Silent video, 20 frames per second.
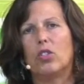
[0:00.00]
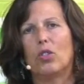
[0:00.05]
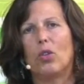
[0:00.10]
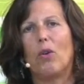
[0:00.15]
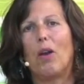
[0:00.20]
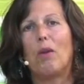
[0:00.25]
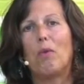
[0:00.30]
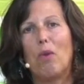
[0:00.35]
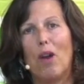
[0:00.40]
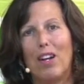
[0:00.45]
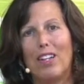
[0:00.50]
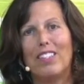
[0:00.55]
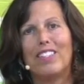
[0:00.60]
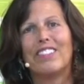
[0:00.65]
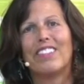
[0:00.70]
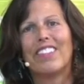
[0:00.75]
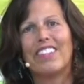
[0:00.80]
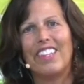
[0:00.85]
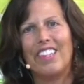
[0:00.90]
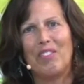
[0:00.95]
So I
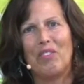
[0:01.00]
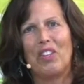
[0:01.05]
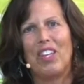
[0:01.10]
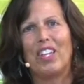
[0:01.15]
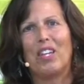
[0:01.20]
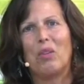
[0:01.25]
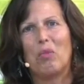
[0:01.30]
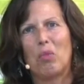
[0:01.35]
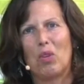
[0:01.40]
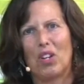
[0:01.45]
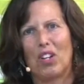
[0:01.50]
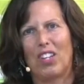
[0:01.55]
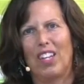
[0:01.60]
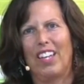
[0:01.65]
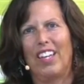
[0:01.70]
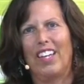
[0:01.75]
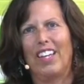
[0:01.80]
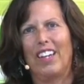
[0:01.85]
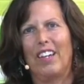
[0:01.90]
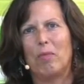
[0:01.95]
was living and
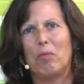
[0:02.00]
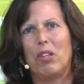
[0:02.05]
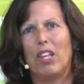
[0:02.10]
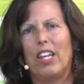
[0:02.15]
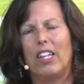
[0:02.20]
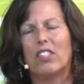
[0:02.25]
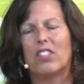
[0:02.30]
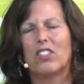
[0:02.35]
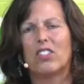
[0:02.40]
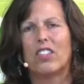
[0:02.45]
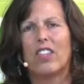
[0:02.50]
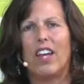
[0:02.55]
working in a place